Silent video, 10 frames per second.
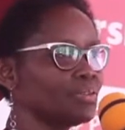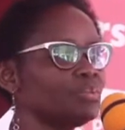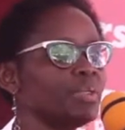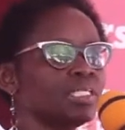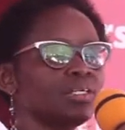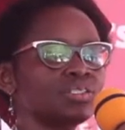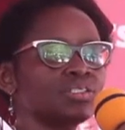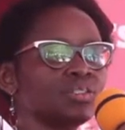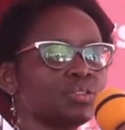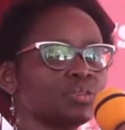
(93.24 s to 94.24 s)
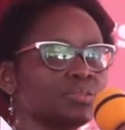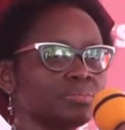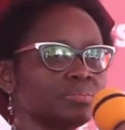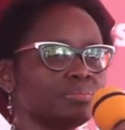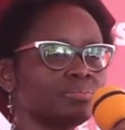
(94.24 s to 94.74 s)
You may not know,
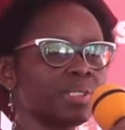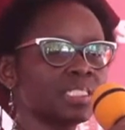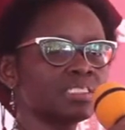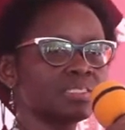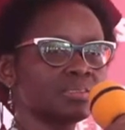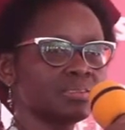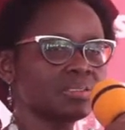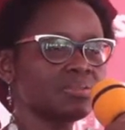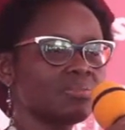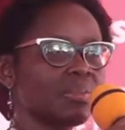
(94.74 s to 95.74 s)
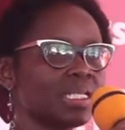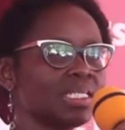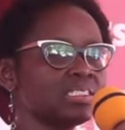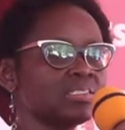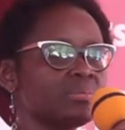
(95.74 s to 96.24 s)
but my
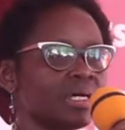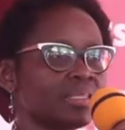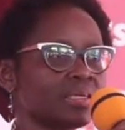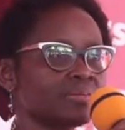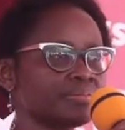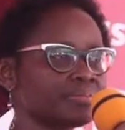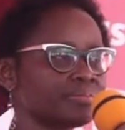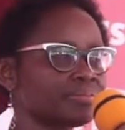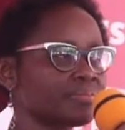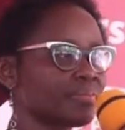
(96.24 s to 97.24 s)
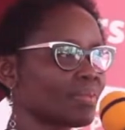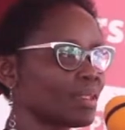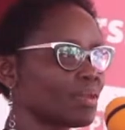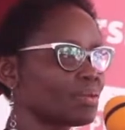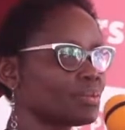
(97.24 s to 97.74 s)
late mother
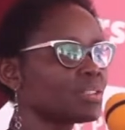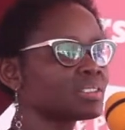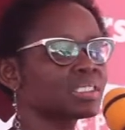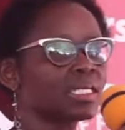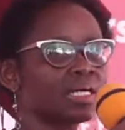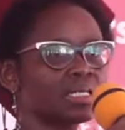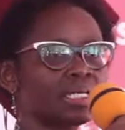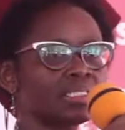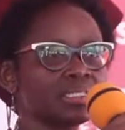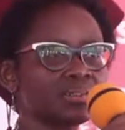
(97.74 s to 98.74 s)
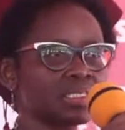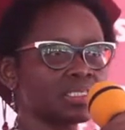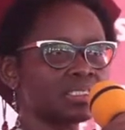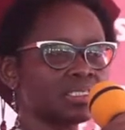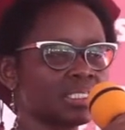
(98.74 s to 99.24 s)
was a Kenya
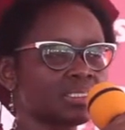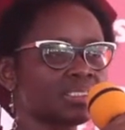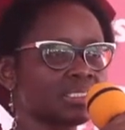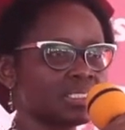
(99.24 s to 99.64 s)
registered